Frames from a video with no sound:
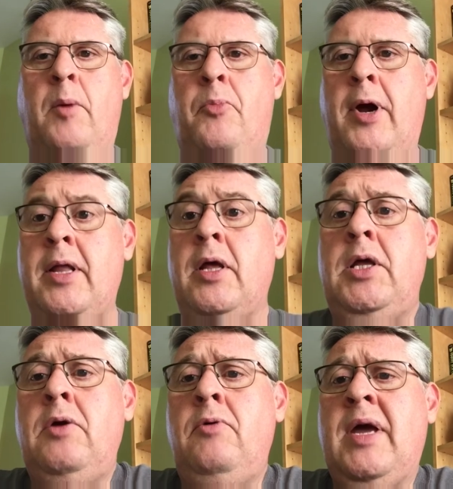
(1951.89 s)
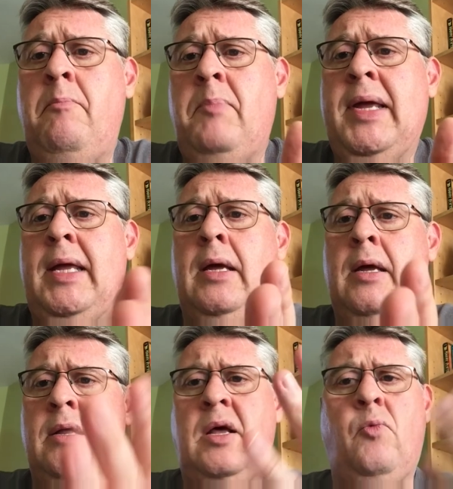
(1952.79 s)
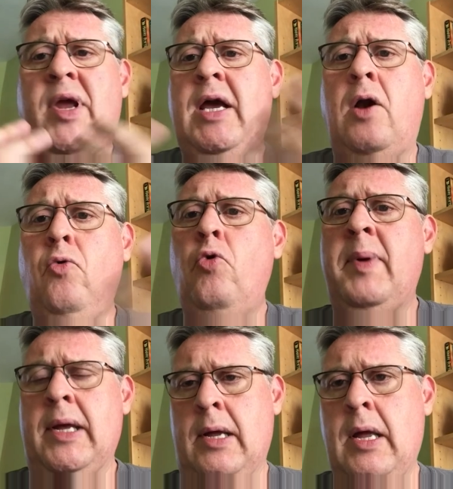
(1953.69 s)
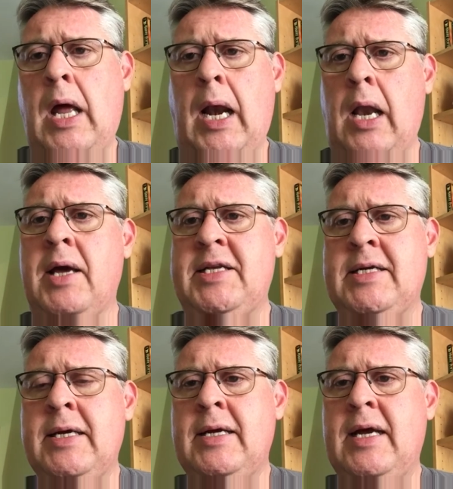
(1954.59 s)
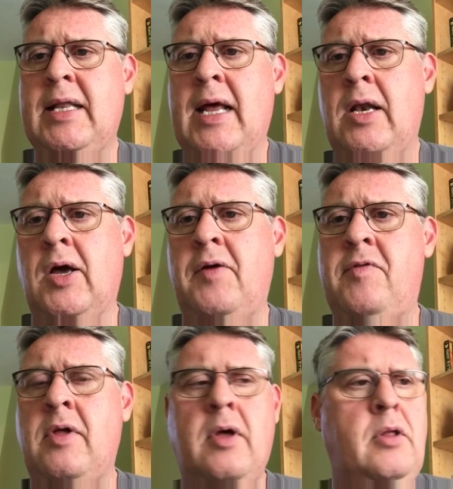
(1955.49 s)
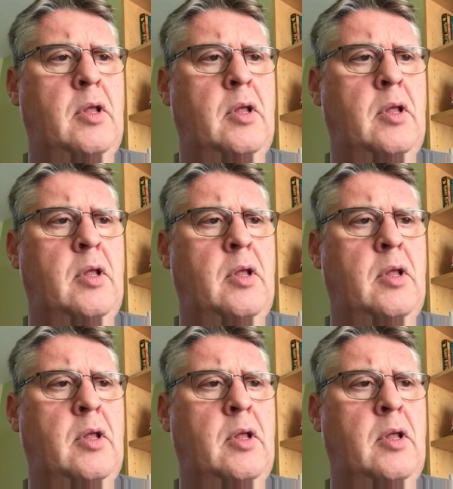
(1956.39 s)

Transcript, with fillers: And pray that you can be, that we can all be a light in their lives,